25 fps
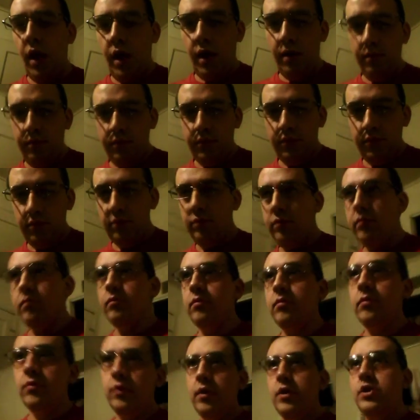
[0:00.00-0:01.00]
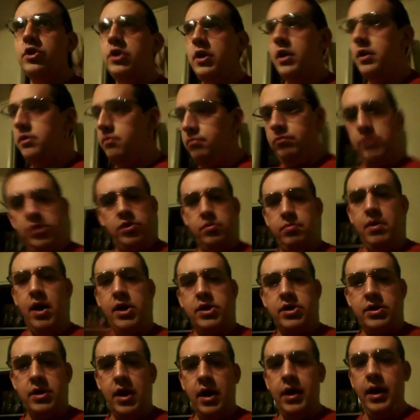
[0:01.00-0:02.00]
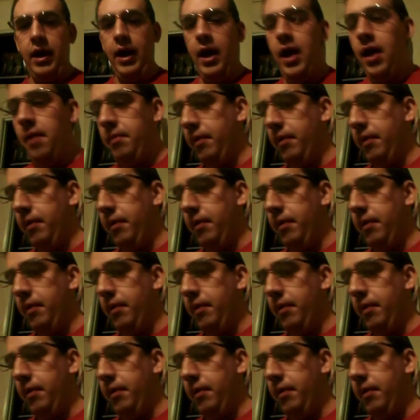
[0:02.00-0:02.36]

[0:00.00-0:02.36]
I'm legit. This match is not going to